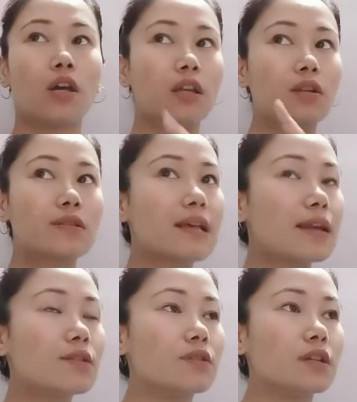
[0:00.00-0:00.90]
he looks
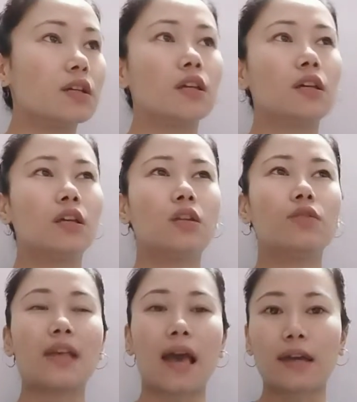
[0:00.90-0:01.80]
sad today, he
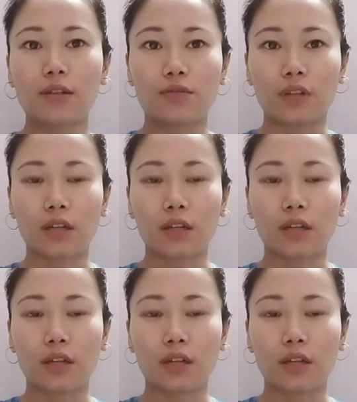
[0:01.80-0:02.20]
looks angry today,